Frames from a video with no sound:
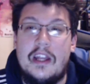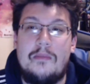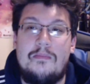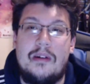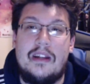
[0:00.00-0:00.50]

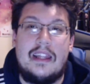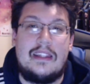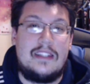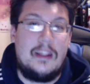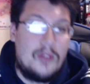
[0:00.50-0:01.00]
But at the
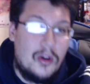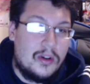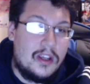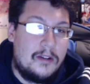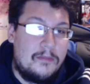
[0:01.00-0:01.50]
same
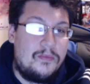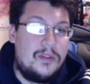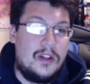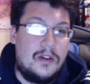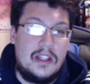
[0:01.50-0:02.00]
token,
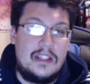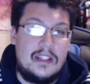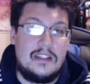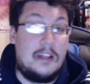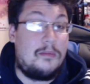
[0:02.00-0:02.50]
you know, it's not
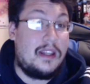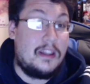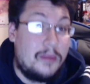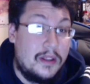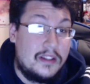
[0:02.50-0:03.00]
something I pay the
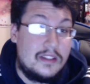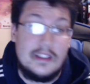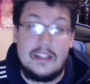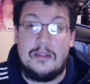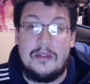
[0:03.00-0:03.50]
bills. It's
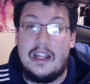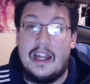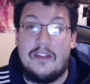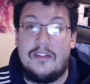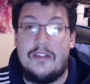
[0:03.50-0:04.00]
not something that
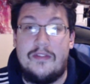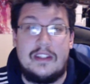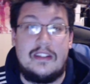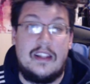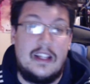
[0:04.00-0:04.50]
I ever
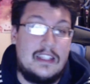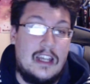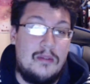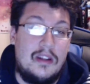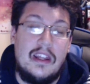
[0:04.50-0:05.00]
invested a lot of
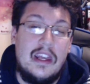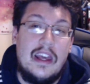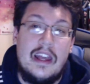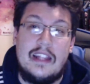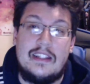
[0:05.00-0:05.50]
time in.
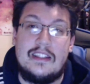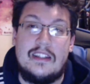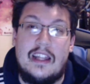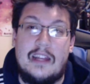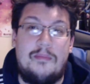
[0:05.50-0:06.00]
It's not
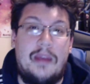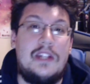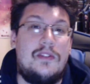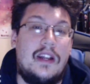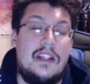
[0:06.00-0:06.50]
something like
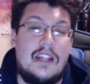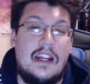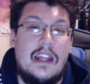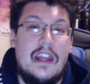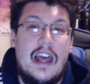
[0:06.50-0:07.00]

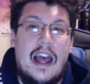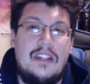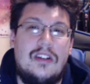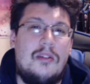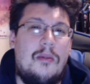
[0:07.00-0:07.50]
Patreon. I
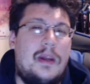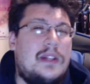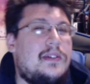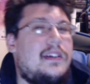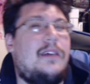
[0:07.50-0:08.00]
talk about
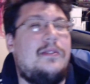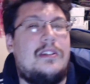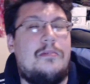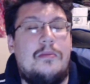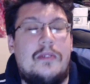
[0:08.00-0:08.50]
Patreon. I always
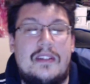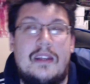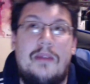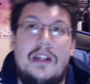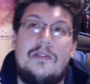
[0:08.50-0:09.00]
tell people it's
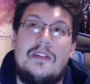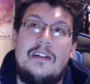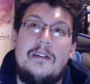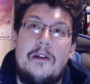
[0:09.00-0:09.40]
like Patreon.